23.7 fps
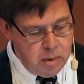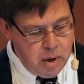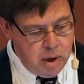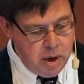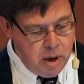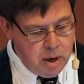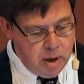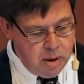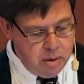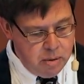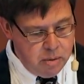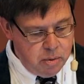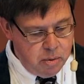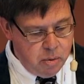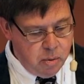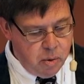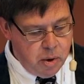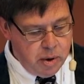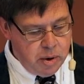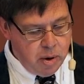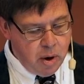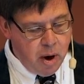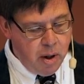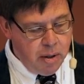
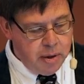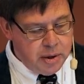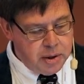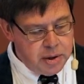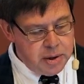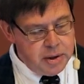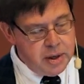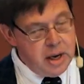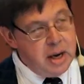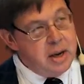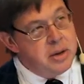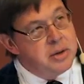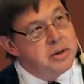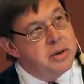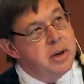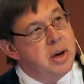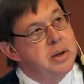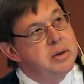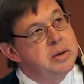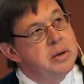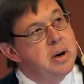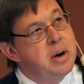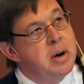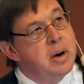all the stage
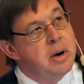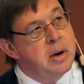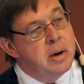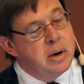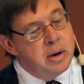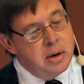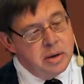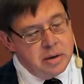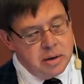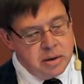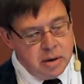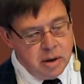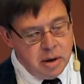gates are is